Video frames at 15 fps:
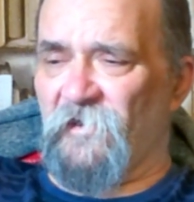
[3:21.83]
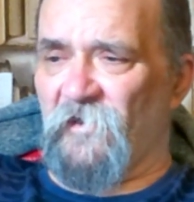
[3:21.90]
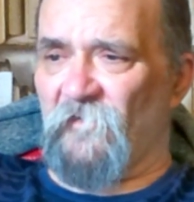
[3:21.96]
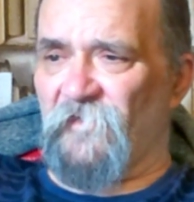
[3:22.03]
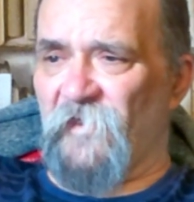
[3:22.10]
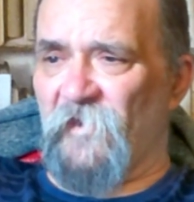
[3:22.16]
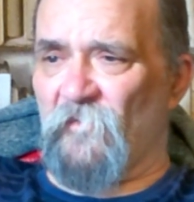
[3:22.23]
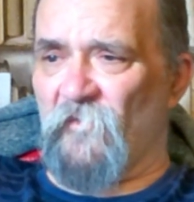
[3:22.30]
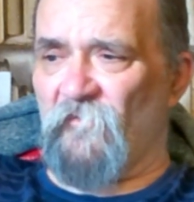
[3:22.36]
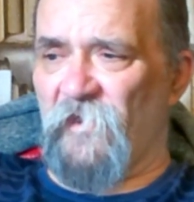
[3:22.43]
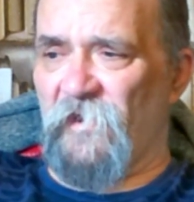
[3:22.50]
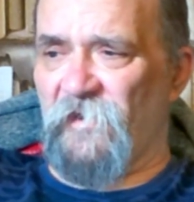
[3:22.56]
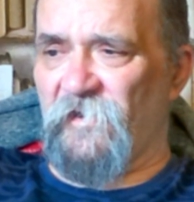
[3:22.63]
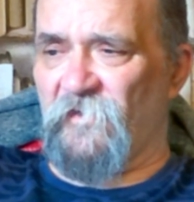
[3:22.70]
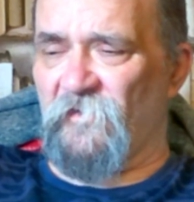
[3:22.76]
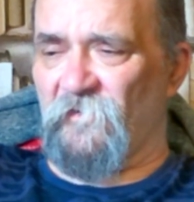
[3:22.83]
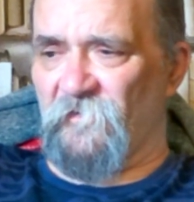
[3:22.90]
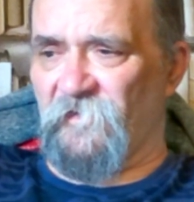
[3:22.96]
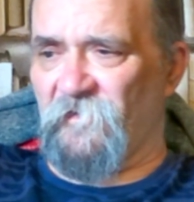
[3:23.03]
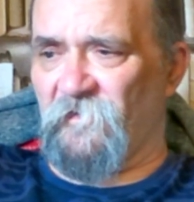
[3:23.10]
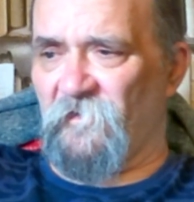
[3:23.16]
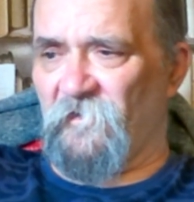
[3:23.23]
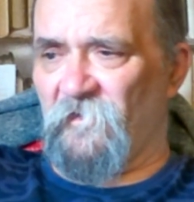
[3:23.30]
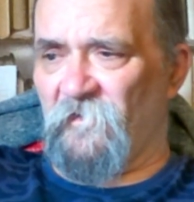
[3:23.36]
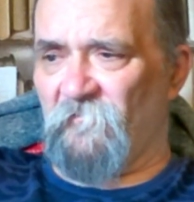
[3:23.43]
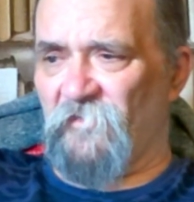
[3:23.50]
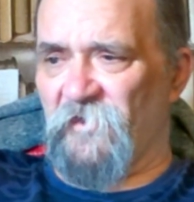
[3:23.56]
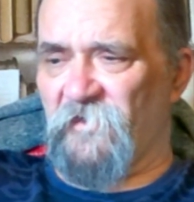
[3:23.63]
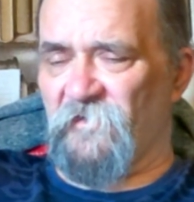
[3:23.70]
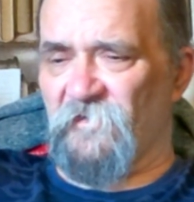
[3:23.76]
Now, they were really good
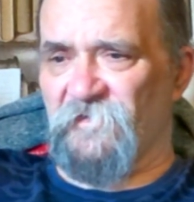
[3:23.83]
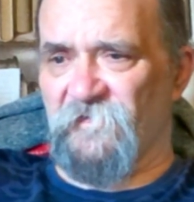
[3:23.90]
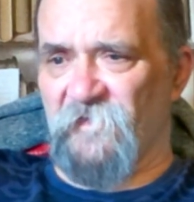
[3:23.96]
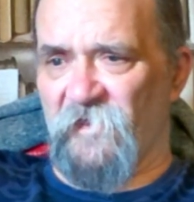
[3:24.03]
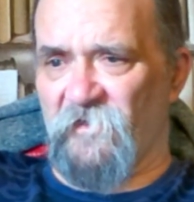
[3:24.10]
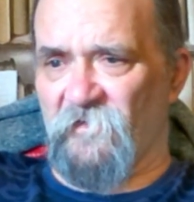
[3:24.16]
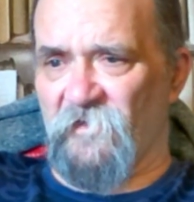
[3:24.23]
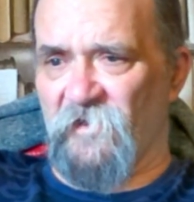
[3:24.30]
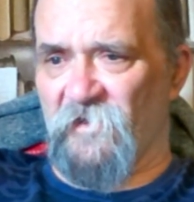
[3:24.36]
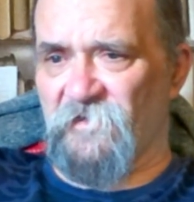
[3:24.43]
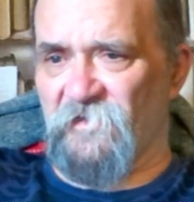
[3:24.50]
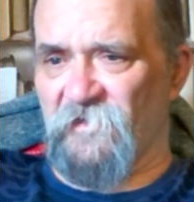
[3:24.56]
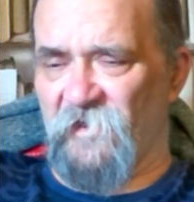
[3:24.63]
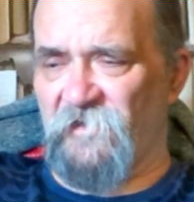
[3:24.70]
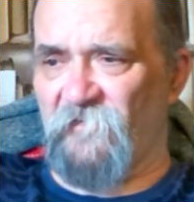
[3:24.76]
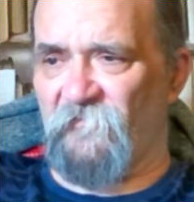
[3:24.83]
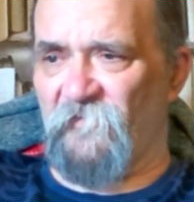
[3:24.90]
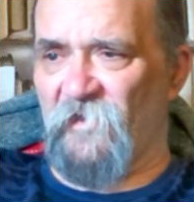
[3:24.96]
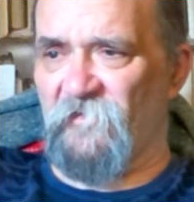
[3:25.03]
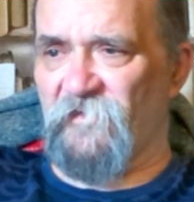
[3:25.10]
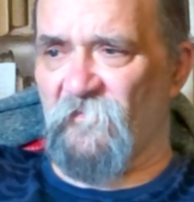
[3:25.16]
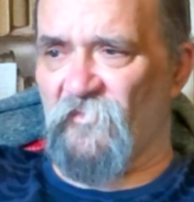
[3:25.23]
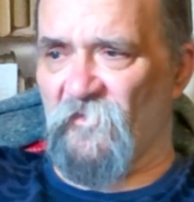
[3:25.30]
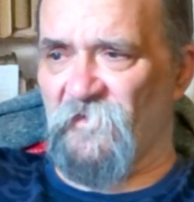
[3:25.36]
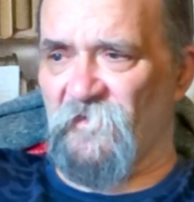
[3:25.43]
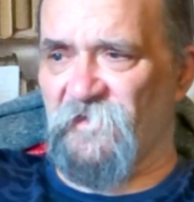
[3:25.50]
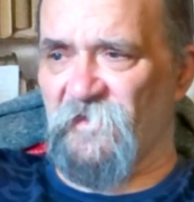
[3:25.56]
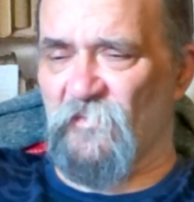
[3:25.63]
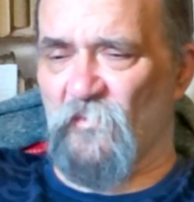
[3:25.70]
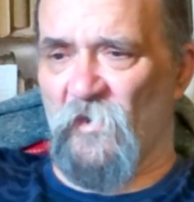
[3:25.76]
because they developed a
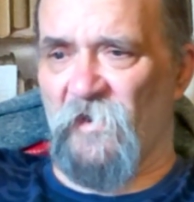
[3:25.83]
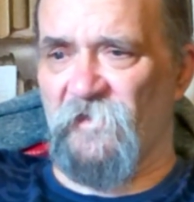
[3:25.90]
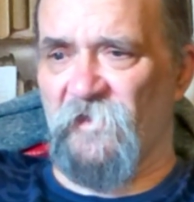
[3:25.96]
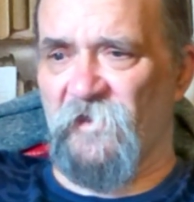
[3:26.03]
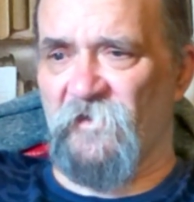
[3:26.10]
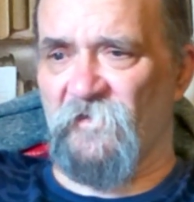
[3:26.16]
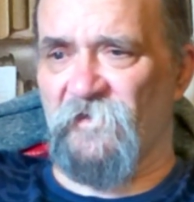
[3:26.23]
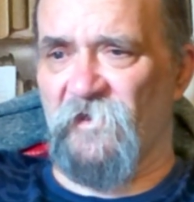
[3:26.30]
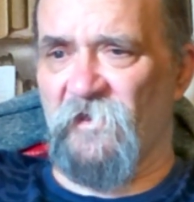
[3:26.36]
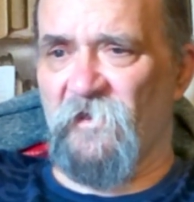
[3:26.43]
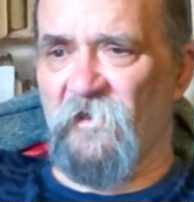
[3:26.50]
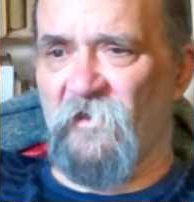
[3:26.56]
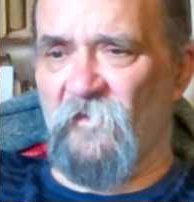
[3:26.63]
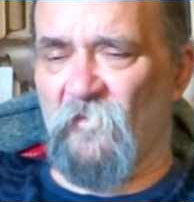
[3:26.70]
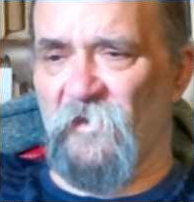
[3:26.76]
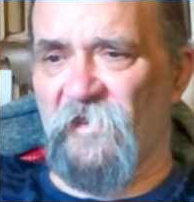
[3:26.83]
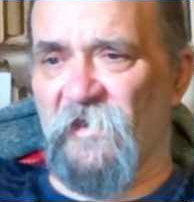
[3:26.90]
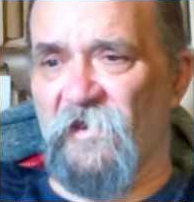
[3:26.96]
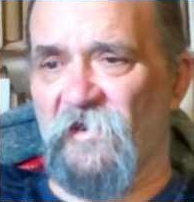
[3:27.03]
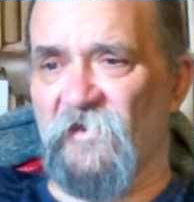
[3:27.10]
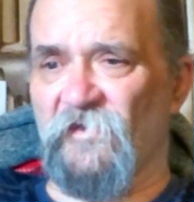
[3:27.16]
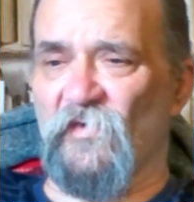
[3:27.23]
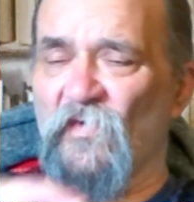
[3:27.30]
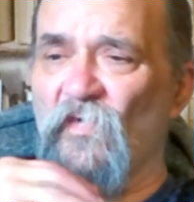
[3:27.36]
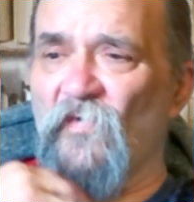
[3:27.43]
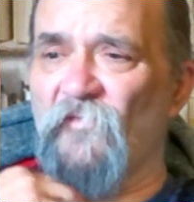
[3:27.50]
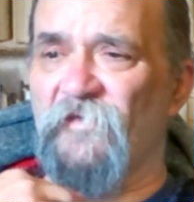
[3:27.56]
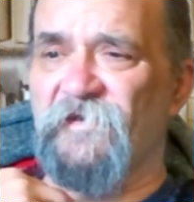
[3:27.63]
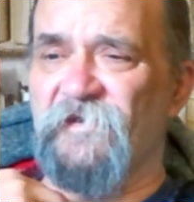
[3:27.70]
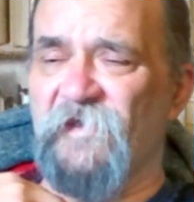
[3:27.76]
process where they could
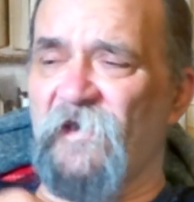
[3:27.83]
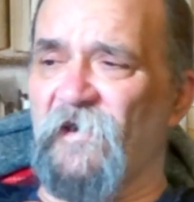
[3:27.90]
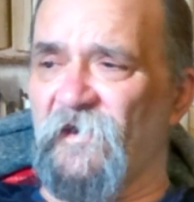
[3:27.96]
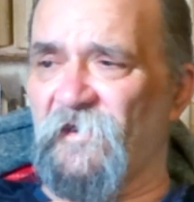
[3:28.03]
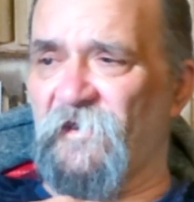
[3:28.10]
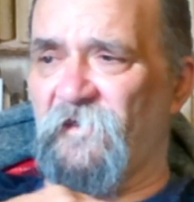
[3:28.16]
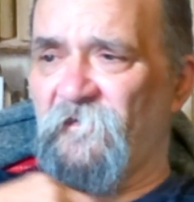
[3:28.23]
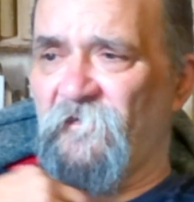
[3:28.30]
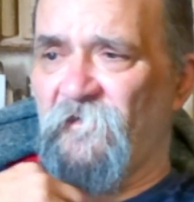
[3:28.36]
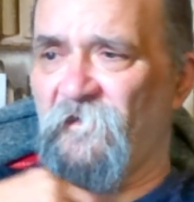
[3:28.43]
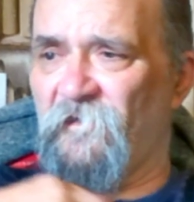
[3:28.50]
over dye